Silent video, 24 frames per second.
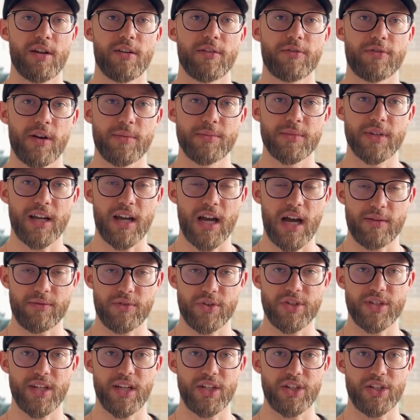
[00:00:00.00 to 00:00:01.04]
from the
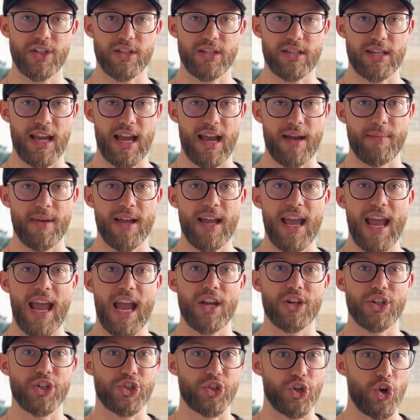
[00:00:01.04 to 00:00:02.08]
conversations tab
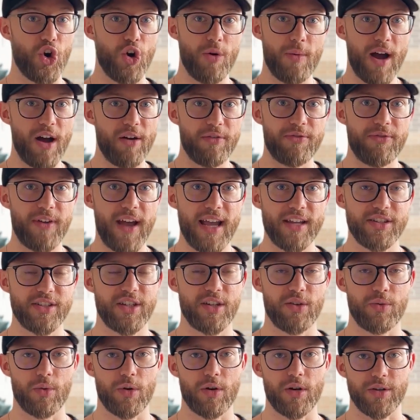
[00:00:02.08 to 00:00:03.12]
and show him how fast
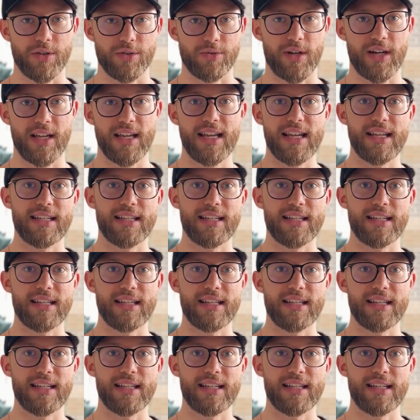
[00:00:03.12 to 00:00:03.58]
it works, right?